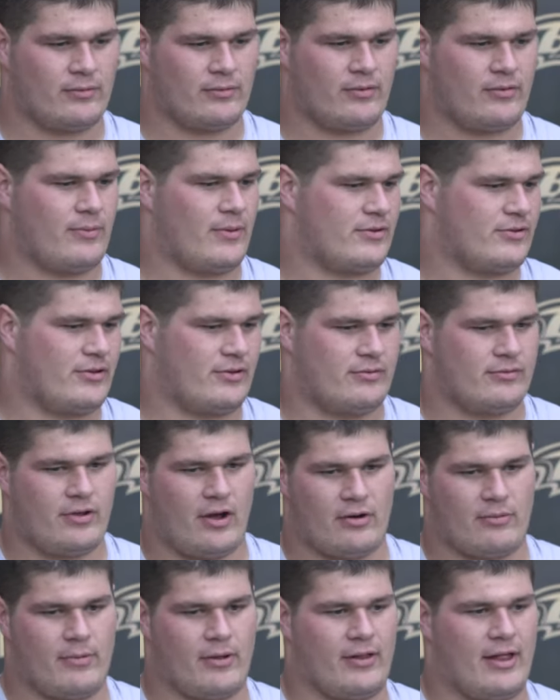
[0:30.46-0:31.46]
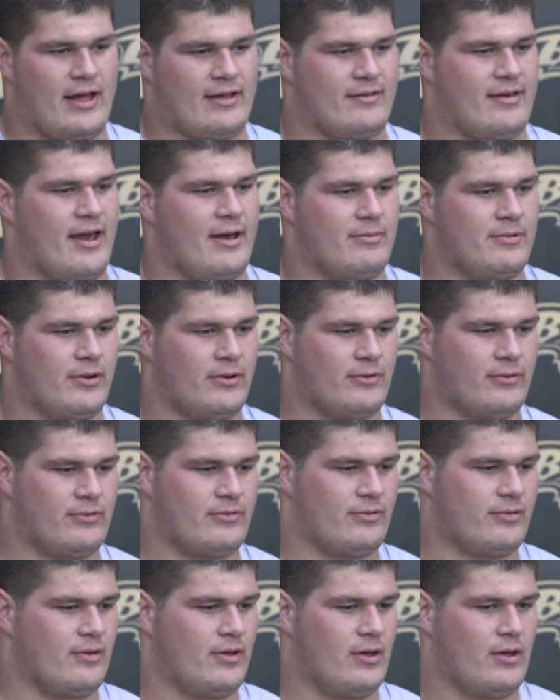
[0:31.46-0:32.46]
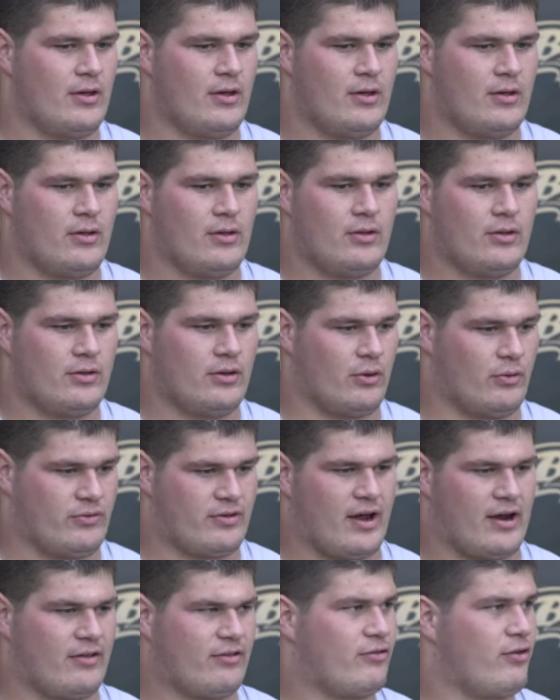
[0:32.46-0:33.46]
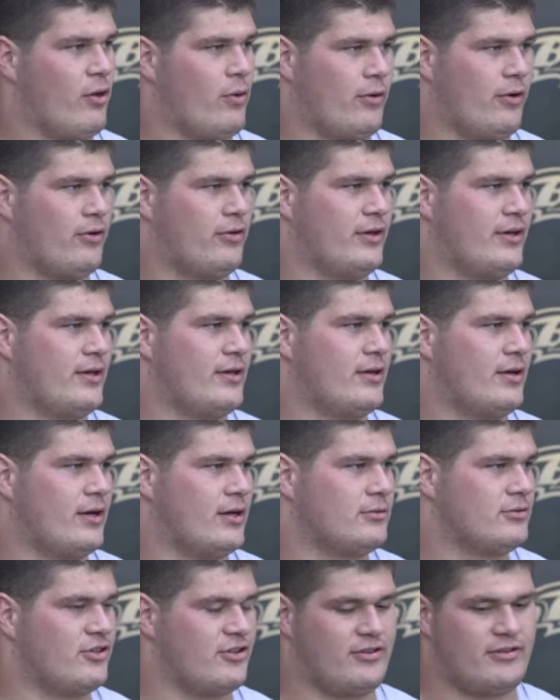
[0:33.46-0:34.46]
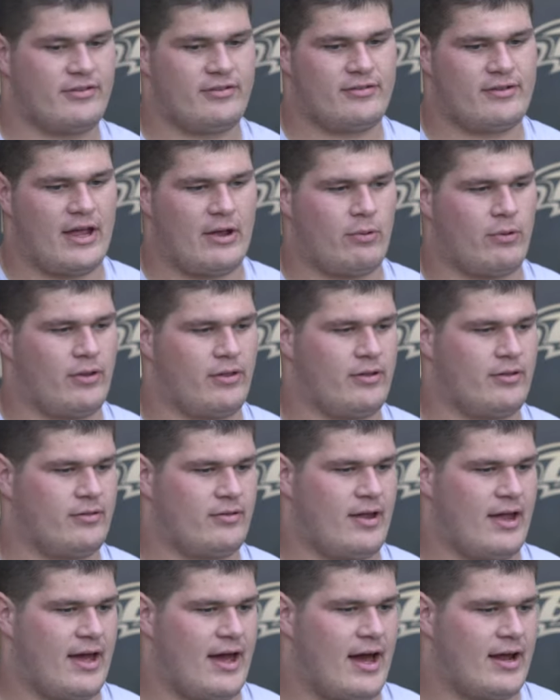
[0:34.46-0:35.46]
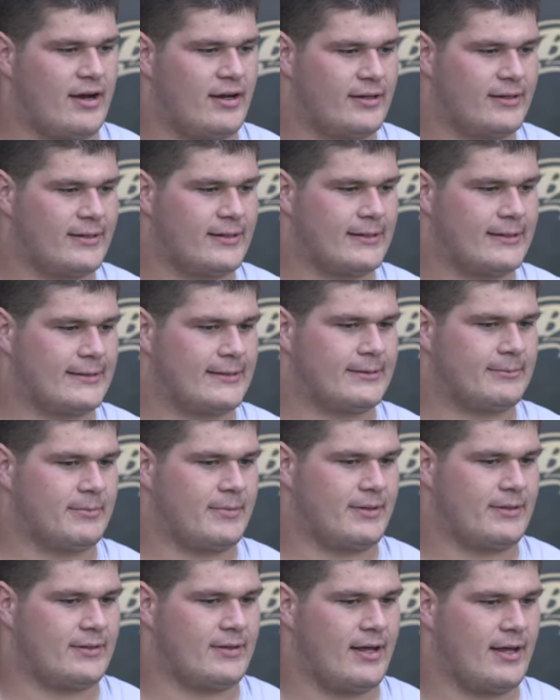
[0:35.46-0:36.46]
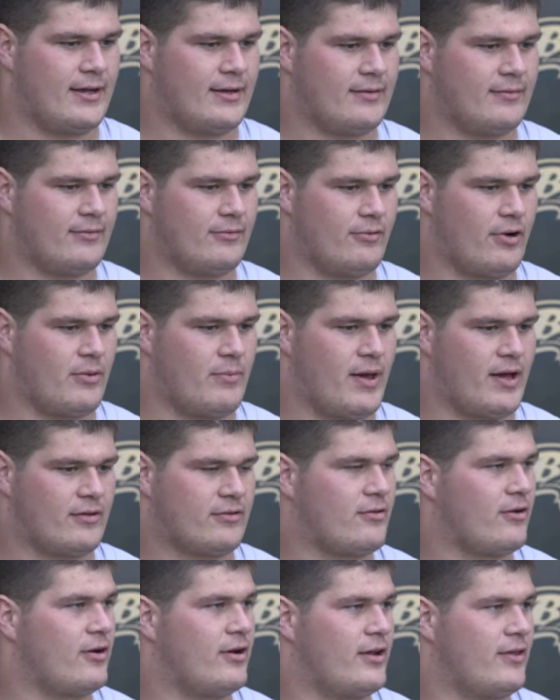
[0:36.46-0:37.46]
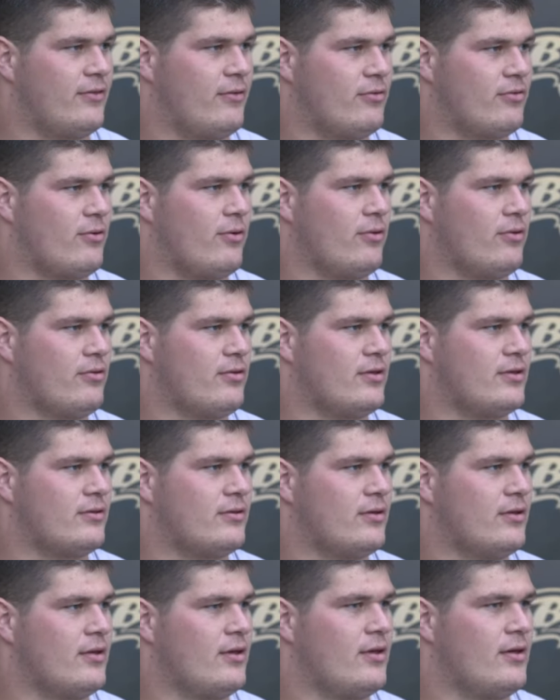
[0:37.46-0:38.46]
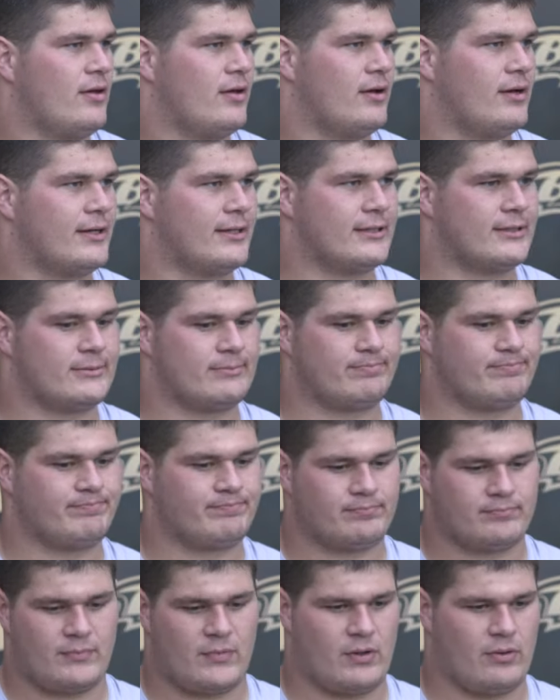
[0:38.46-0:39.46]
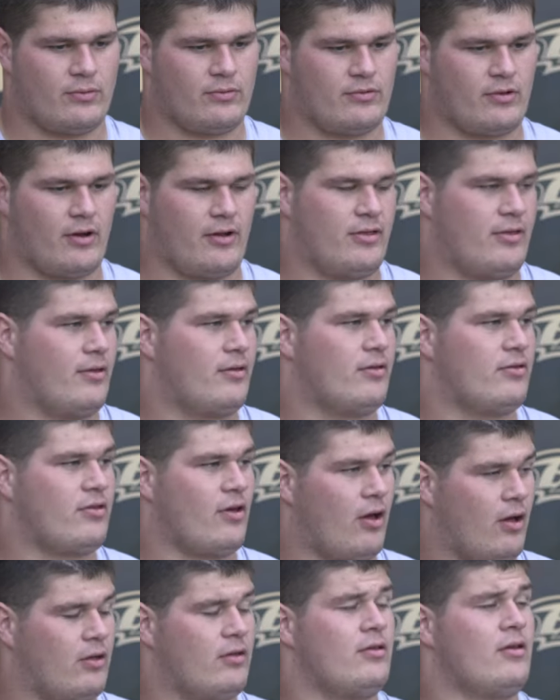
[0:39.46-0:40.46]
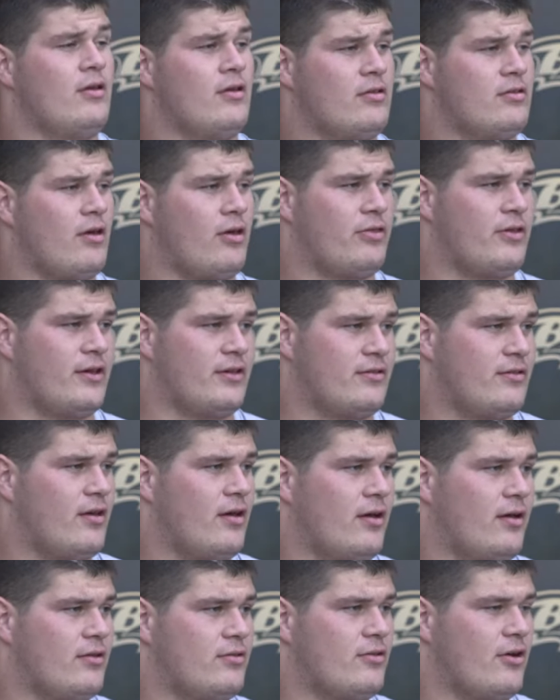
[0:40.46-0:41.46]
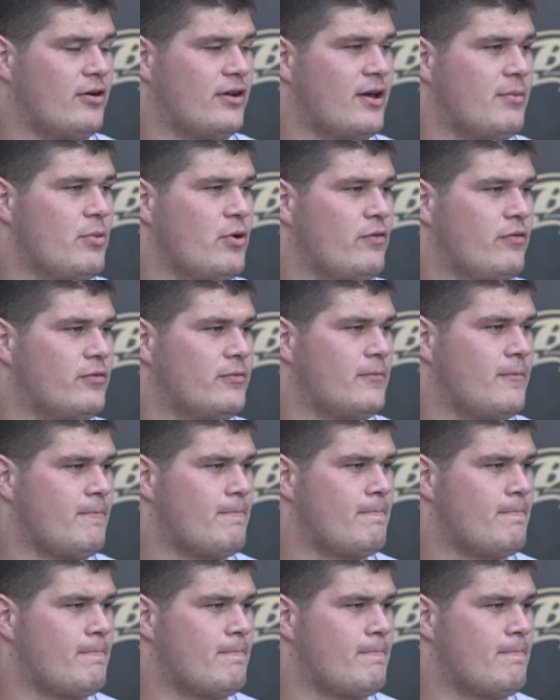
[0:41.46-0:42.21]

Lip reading: Especially talking about last game, it was kind of slow early. Just stay with it, stay at it. And running back started hitting those holes and, saw things start to get moving.